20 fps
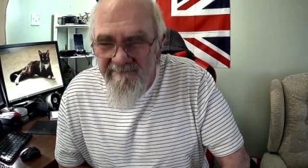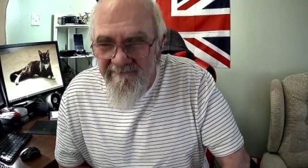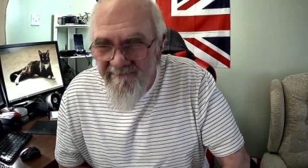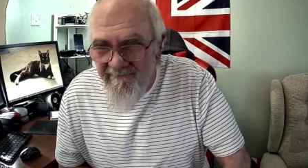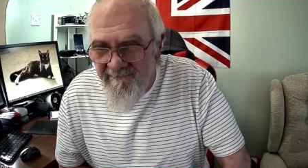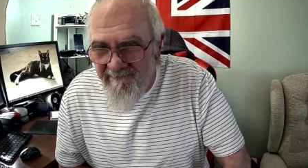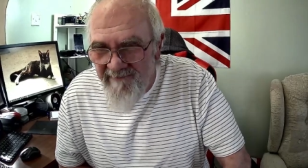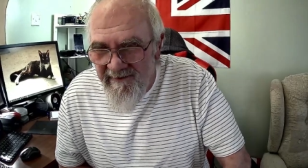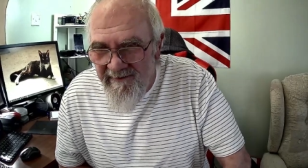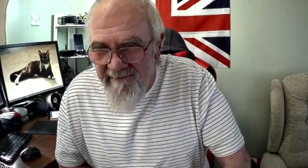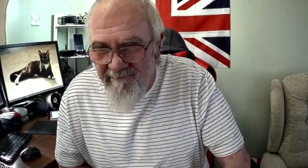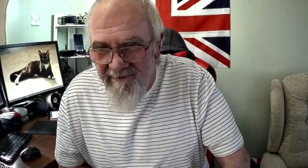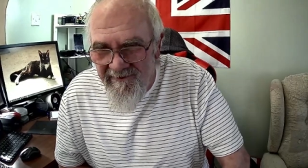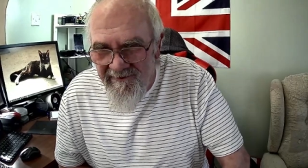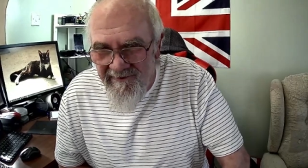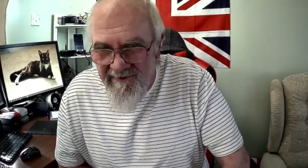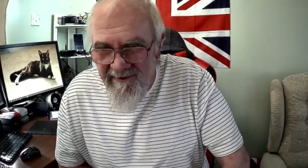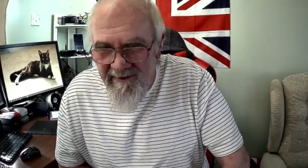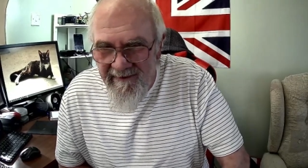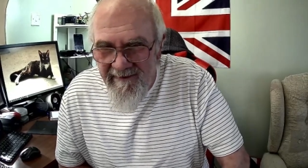people are
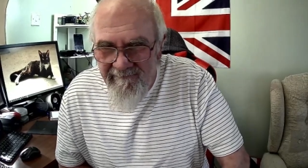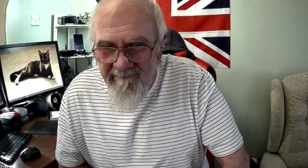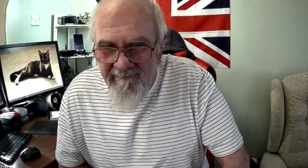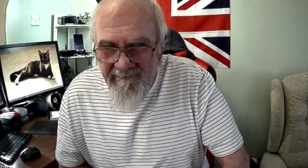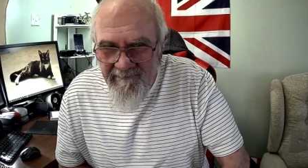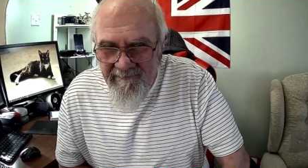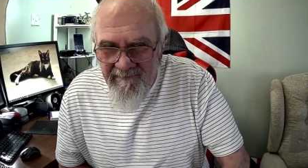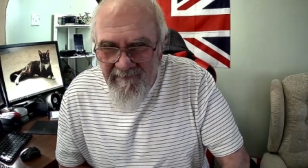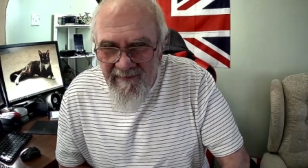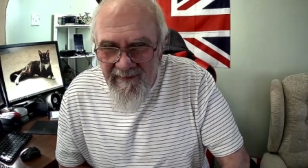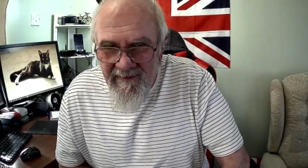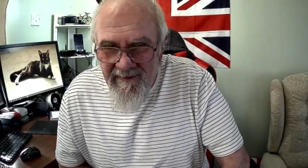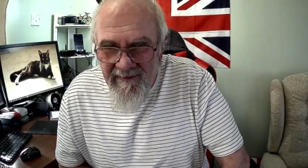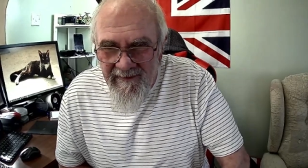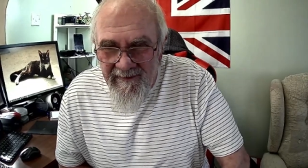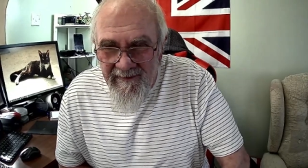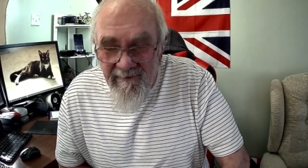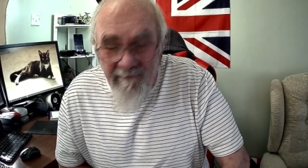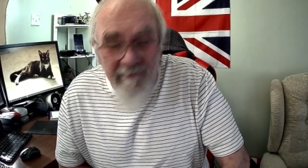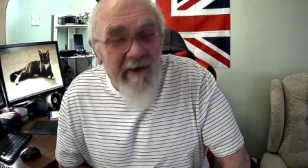saying.
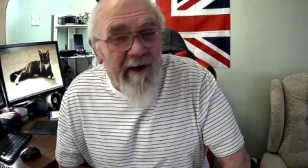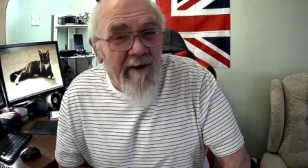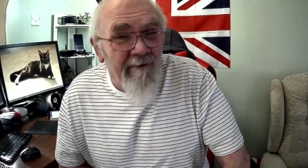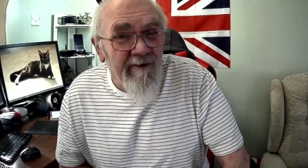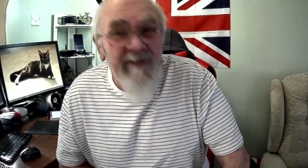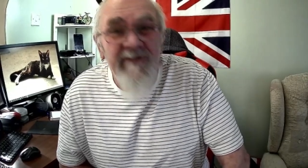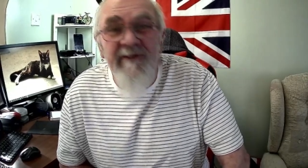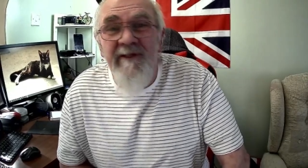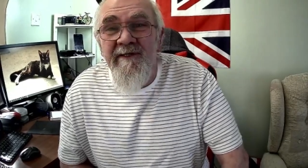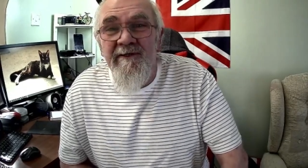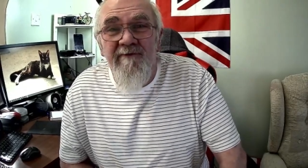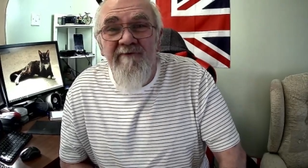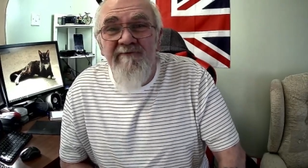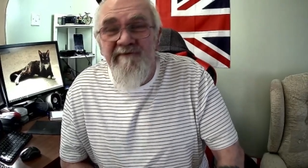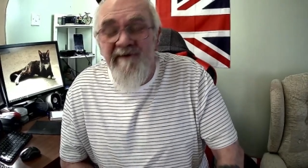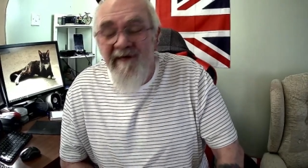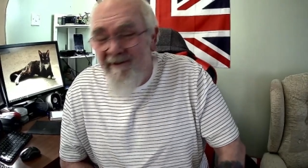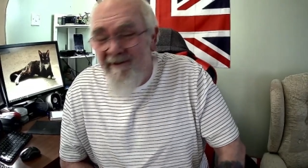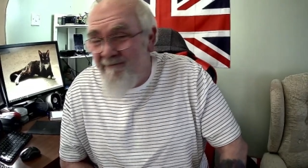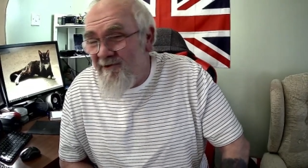Apparently they're not
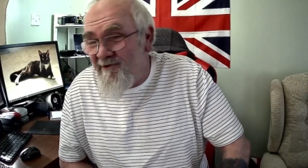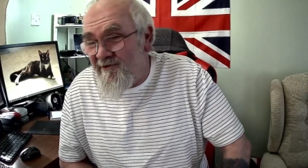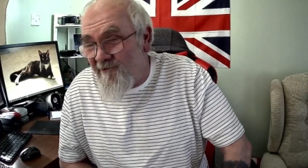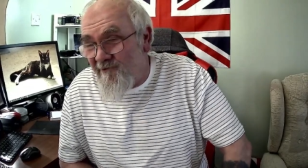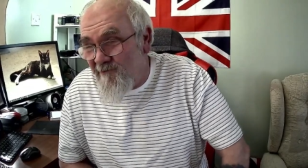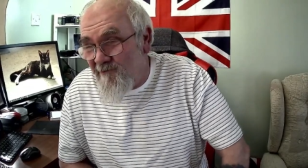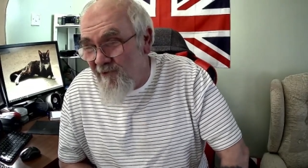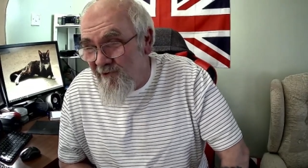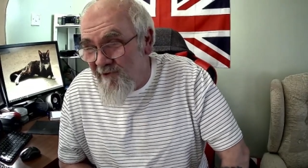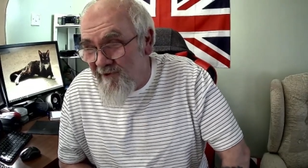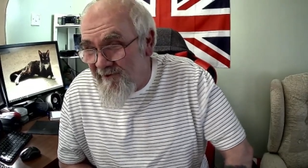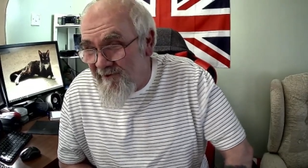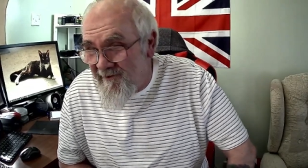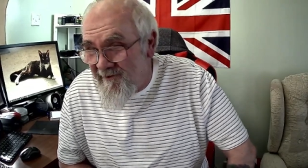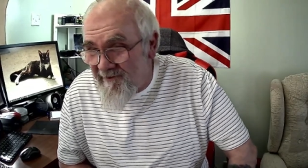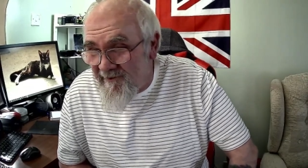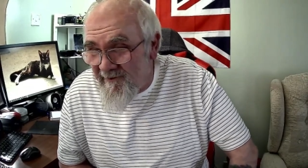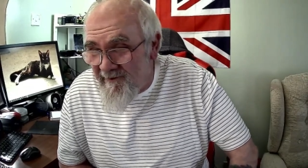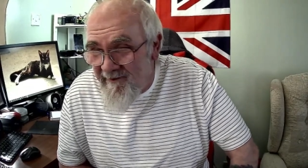venomous or poisonous.